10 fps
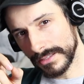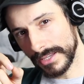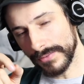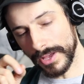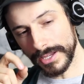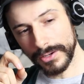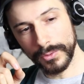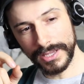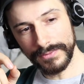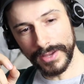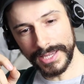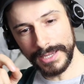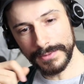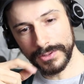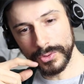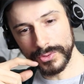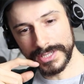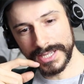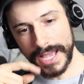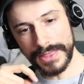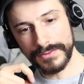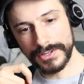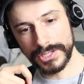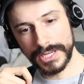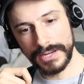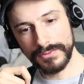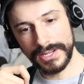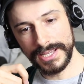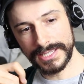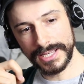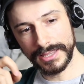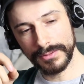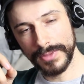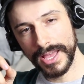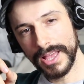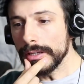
If I, if I keep the chords together and just keep releasing them,